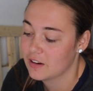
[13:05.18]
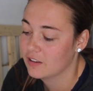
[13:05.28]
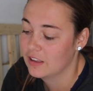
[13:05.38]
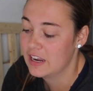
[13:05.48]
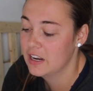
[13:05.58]
they're
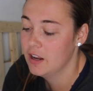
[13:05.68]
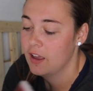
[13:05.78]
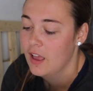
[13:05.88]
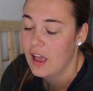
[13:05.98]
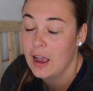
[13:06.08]
clean.
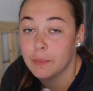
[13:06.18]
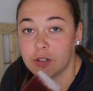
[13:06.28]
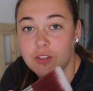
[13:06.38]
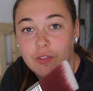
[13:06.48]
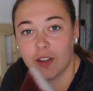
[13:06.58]
I'm
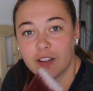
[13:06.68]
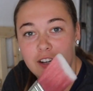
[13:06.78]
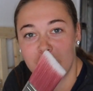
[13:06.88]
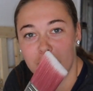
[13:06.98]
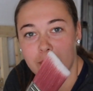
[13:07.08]
just feeling
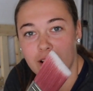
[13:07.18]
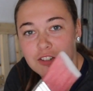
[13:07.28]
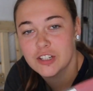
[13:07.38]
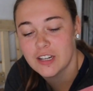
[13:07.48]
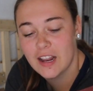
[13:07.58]
a new
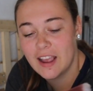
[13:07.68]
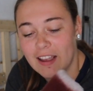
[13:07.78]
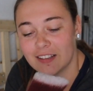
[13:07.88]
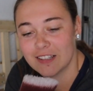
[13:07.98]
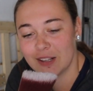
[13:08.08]
brush
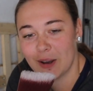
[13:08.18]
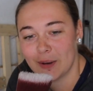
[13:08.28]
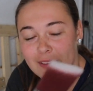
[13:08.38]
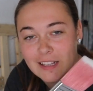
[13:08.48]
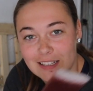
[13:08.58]
today,
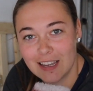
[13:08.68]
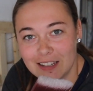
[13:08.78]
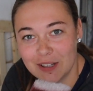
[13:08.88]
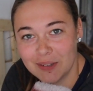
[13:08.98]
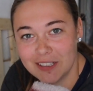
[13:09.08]
so let's
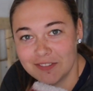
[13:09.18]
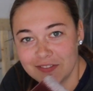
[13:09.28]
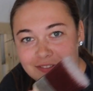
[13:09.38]
get to it.